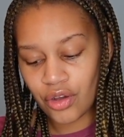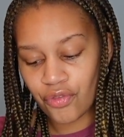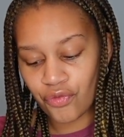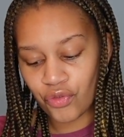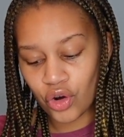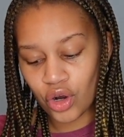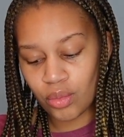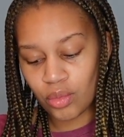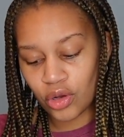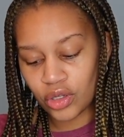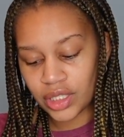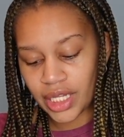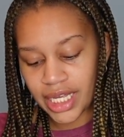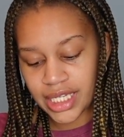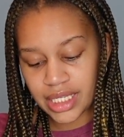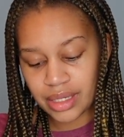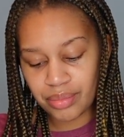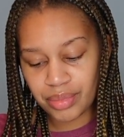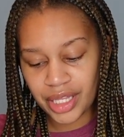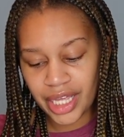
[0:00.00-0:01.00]
Formal
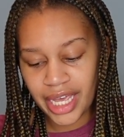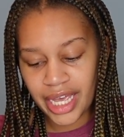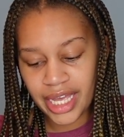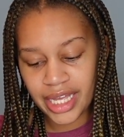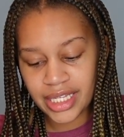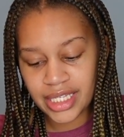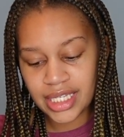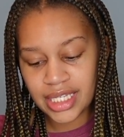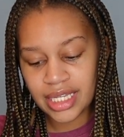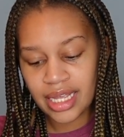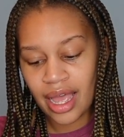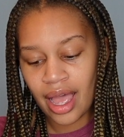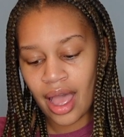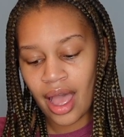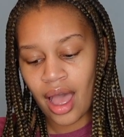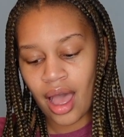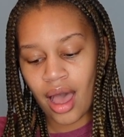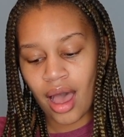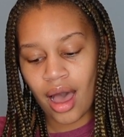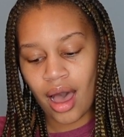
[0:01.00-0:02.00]
lesson plans.
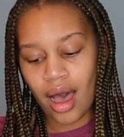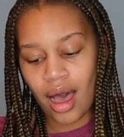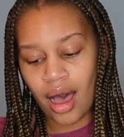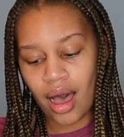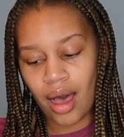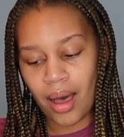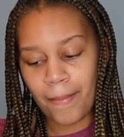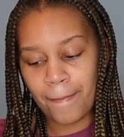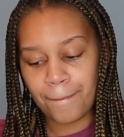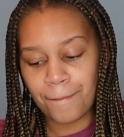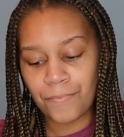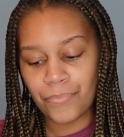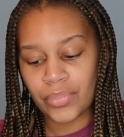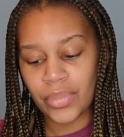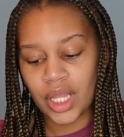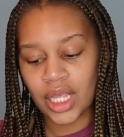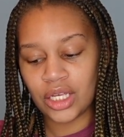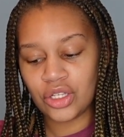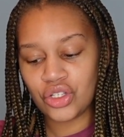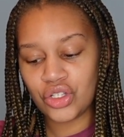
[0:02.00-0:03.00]

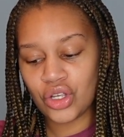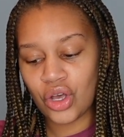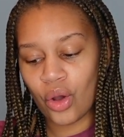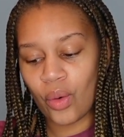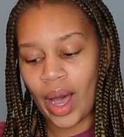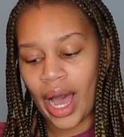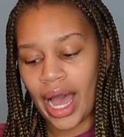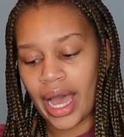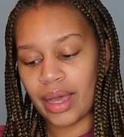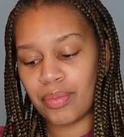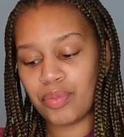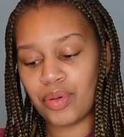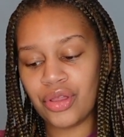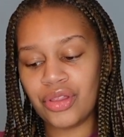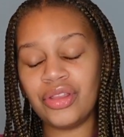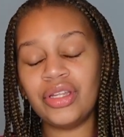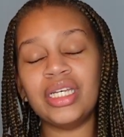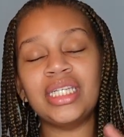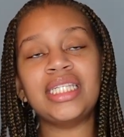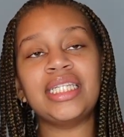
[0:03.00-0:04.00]
So I
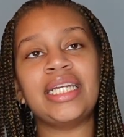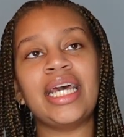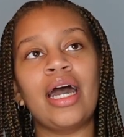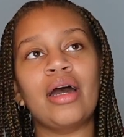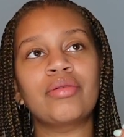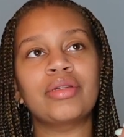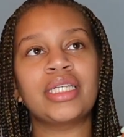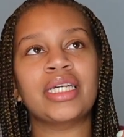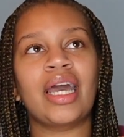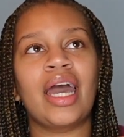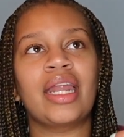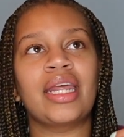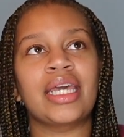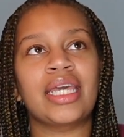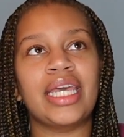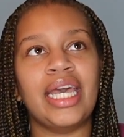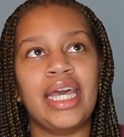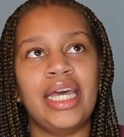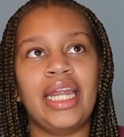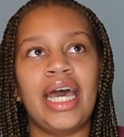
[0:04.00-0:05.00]
put this down to kind
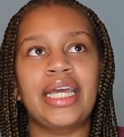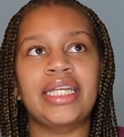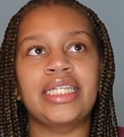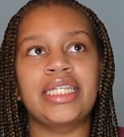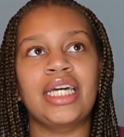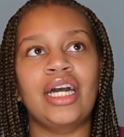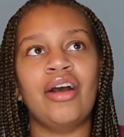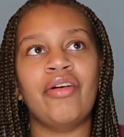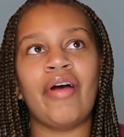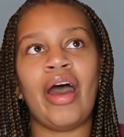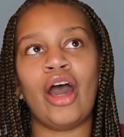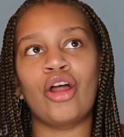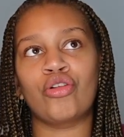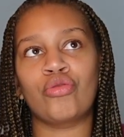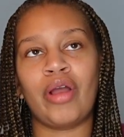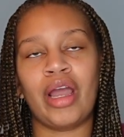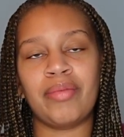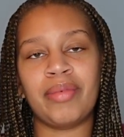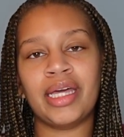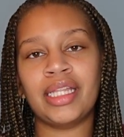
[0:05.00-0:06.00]
of get an idea of how to
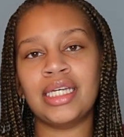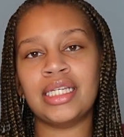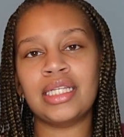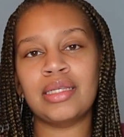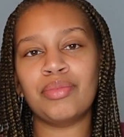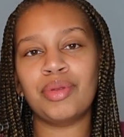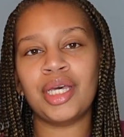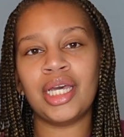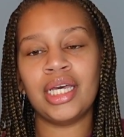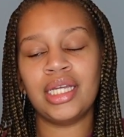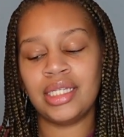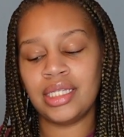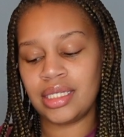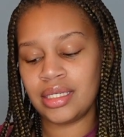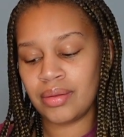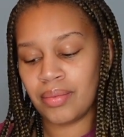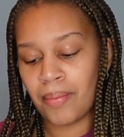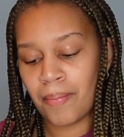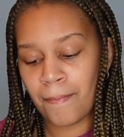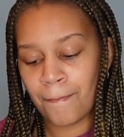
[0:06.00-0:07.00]
write my lesson
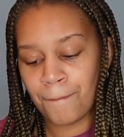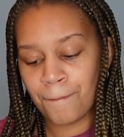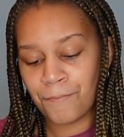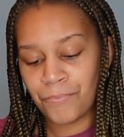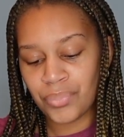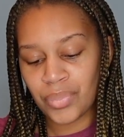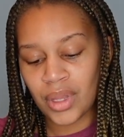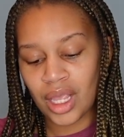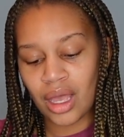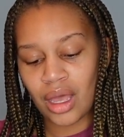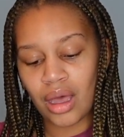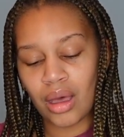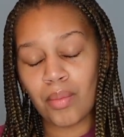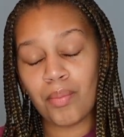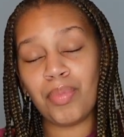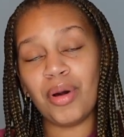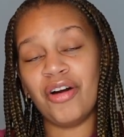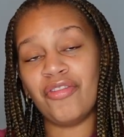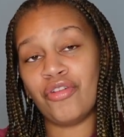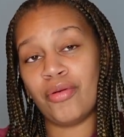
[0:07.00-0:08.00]
plans.
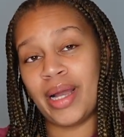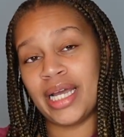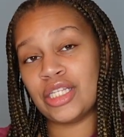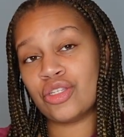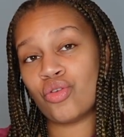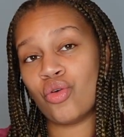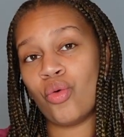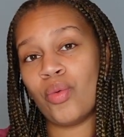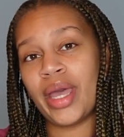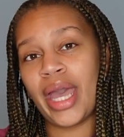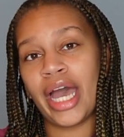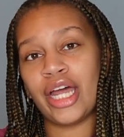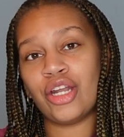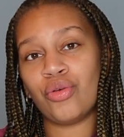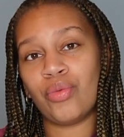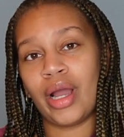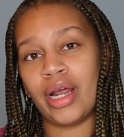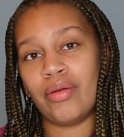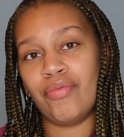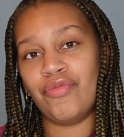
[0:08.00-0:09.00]
But for my school, we had to
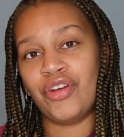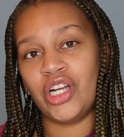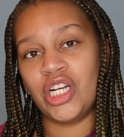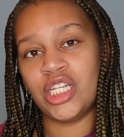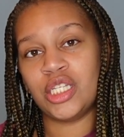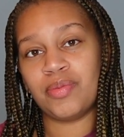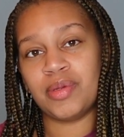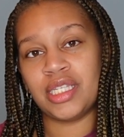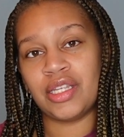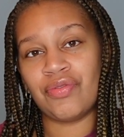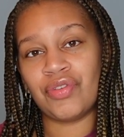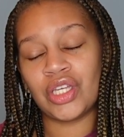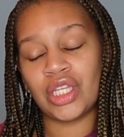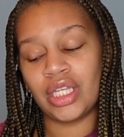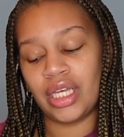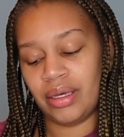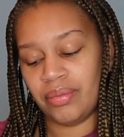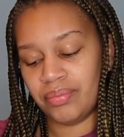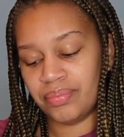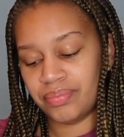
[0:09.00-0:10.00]
write them very
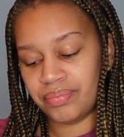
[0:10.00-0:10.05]
specifically.